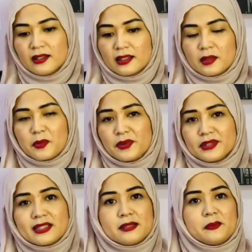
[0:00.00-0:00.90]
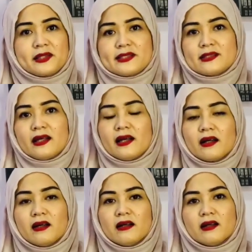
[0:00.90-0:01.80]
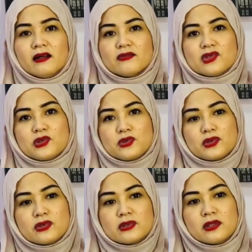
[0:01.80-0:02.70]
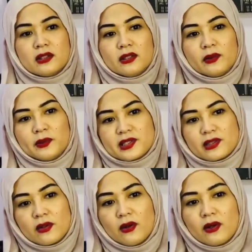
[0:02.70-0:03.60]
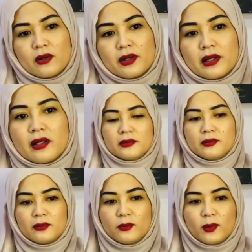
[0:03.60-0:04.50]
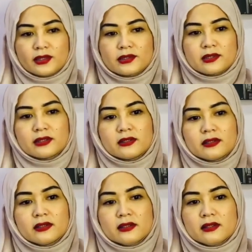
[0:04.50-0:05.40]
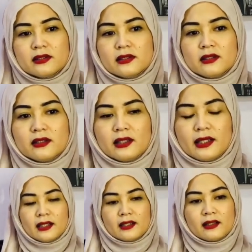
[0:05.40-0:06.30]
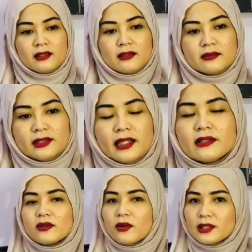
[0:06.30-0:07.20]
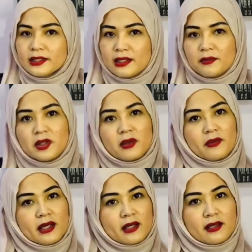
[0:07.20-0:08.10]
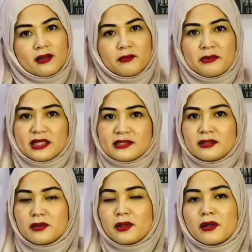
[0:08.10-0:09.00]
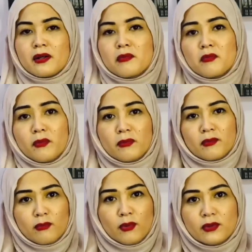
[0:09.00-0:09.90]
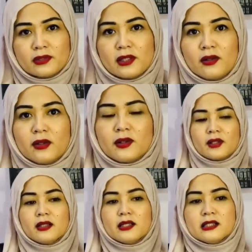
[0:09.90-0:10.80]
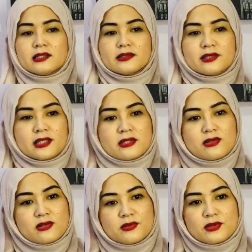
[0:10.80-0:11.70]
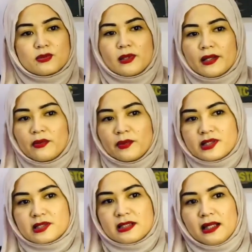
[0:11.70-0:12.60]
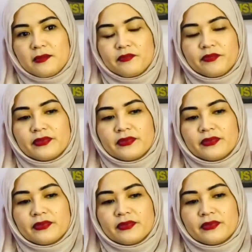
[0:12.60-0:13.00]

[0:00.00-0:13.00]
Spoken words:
The pro tip is like choose which color you want. Like not all the time you are wearing a basic or bold color, so just choose one which type.